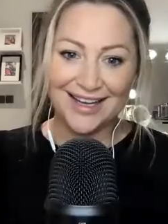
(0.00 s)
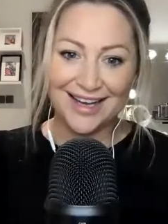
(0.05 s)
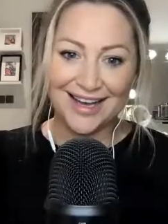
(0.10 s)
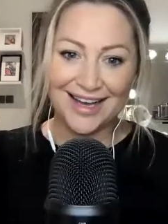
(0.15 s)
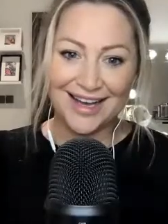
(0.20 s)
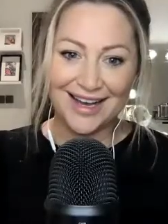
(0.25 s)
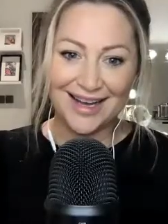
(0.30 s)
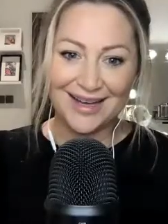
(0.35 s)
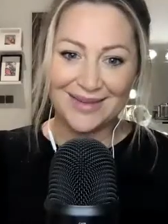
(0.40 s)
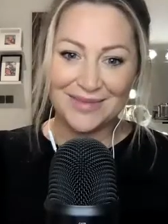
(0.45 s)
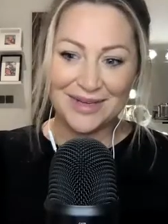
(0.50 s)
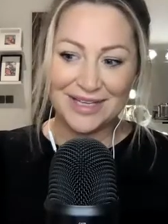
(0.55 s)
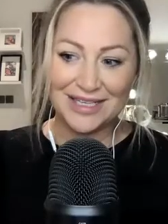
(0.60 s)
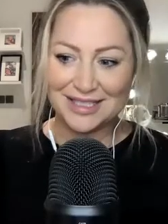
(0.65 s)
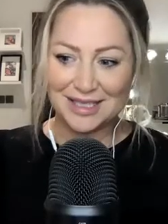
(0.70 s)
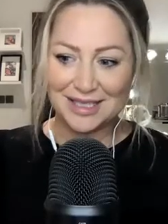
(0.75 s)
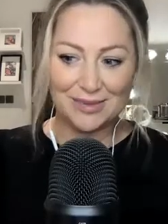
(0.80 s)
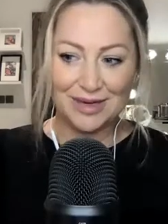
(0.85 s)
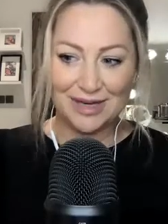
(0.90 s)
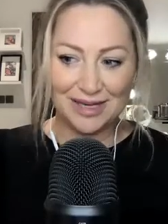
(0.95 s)
It's
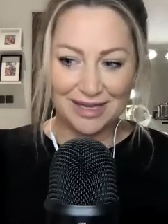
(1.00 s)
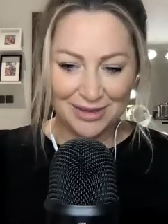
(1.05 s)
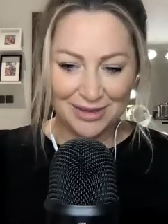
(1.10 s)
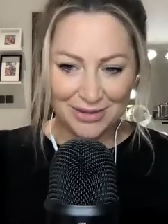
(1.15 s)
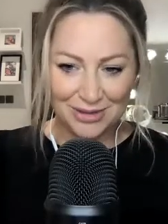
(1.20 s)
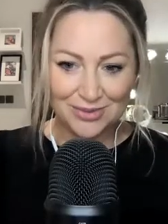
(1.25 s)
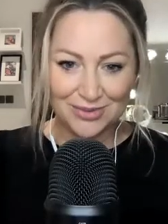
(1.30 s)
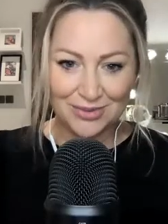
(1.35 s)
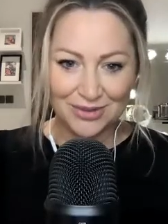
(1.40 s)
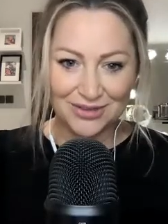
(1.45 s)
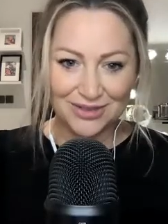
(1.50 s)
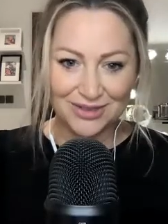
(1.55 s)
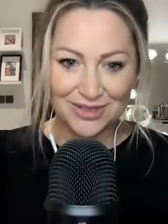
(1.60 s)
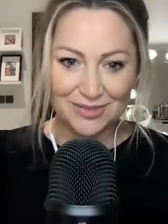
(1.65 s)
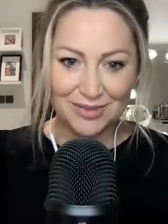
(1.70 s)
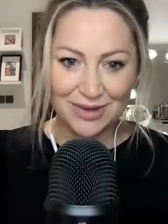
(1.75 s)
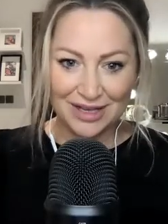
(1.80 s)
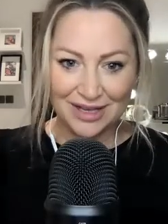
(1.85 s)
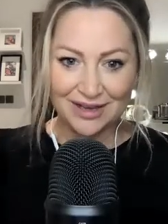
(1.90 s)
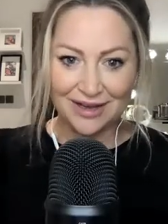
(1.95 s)
completely normal to
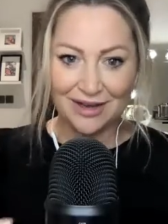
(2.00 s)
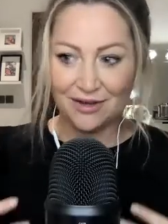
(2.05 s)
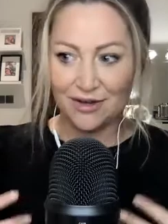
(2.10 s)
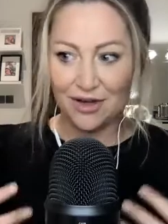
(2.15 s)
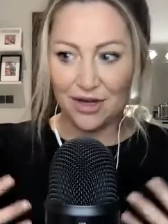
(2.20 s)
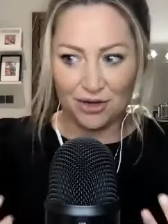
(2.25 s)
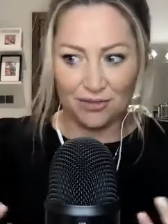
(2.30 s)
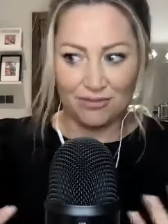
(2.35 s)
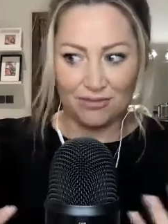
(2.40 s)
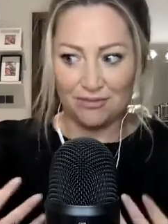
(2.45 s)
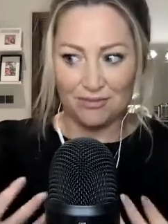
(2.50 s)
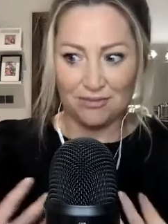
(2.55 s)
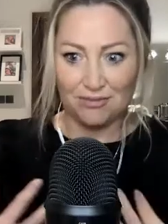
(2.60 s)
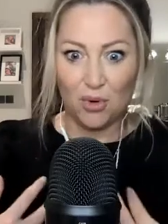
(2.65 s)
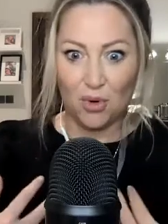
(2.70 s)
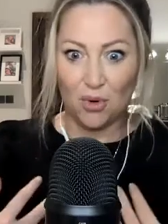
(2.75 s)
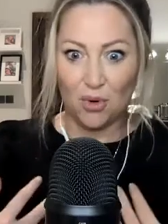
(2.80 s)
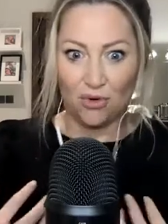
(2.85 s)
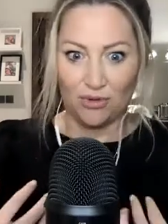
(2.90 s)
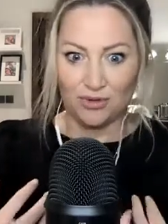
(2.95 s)
be
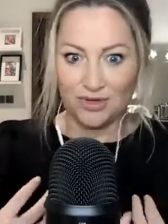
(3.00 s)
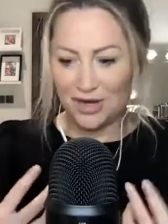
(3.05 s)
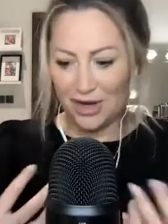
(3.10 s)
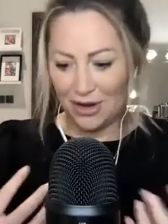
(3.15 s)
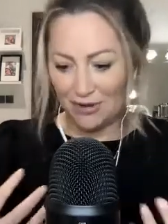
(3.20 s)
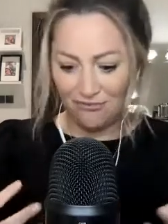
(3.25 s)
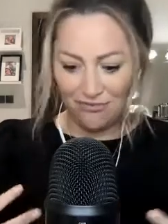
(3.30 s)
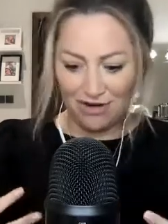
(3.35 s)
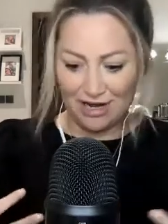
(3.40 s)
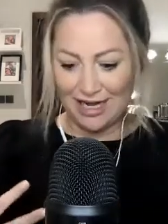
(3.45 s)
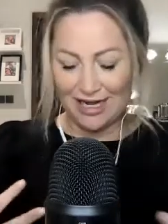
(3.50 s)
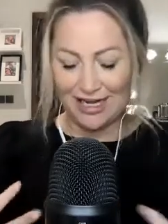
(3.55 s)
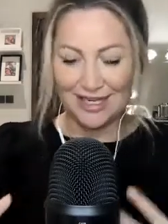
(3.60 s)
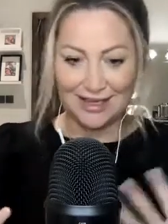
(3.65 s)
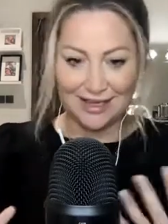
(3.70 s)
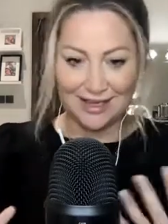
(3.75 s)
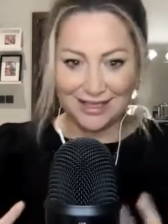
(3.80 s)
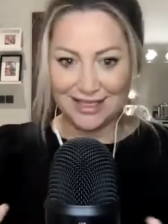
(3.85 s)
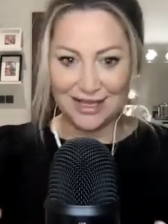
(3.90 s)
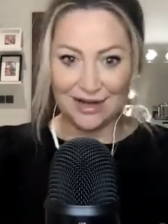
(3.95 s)
more, you know, really
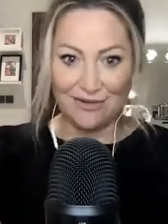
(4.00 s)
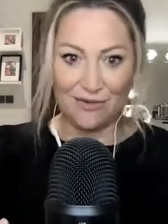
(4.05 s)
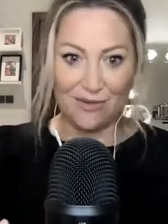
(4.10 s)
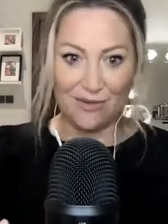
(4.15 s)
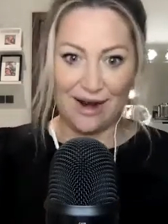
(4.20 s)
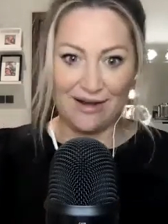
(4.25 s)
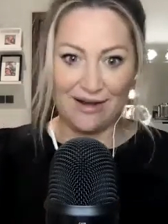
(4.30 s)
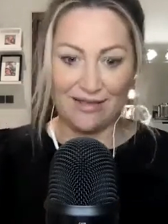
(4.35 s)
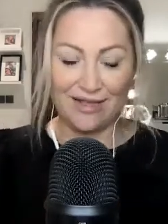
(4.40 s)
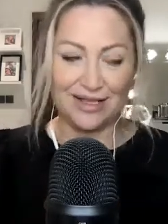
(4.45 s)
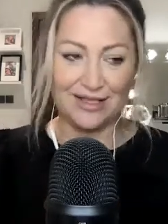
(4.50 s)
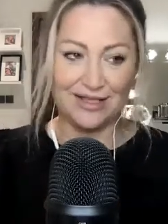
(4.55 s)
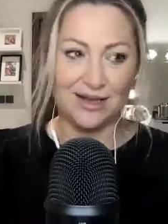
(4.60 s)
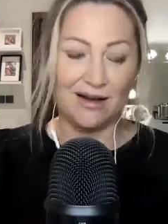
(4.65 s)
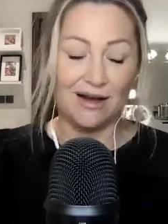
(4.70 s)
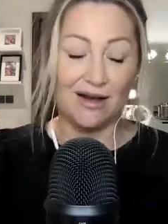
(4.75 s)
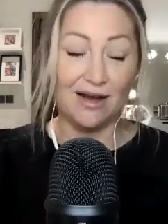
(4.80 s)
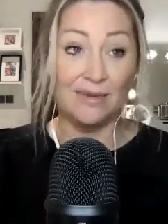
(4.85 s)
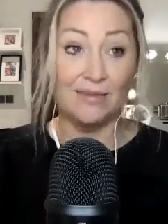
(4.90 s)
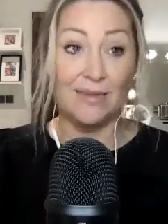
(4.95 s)
self-aware at that
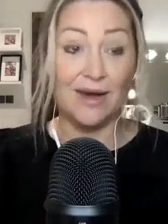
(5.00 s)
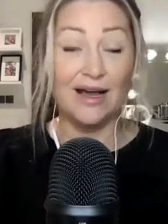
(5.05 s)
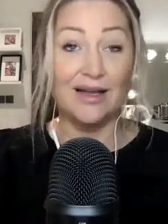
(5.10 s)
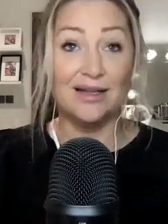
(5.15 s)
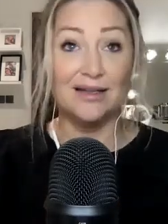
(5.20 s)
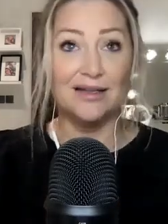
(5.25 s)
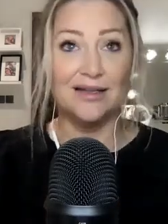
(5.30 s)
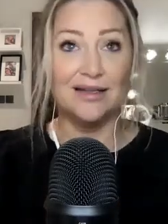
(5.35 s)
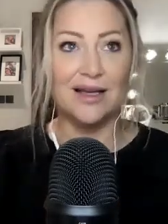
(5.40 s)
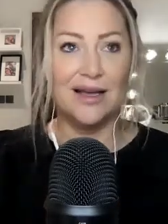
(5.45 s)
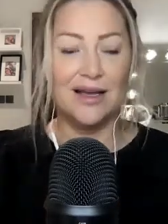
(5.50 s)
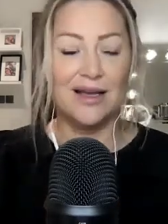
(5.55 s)
time. And